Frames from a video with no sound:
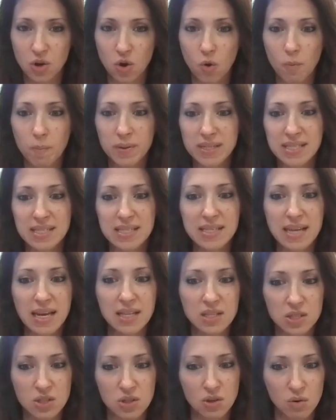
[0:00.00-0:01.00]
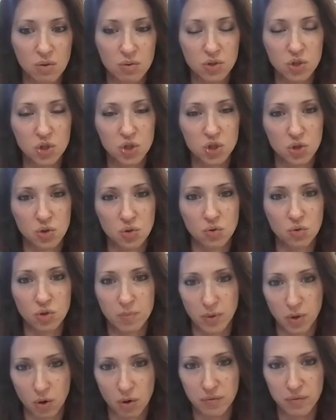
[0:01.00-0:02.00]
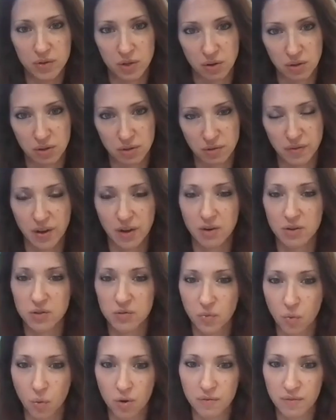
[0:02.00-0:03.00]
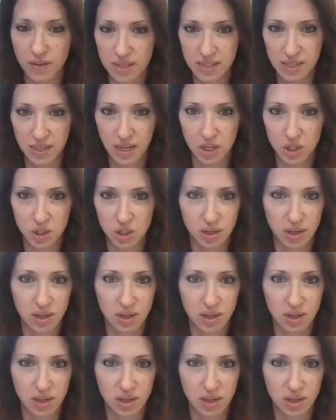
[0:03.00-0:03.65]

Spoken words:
COPA sends those to the Bureau of Internal Affairs for investigation.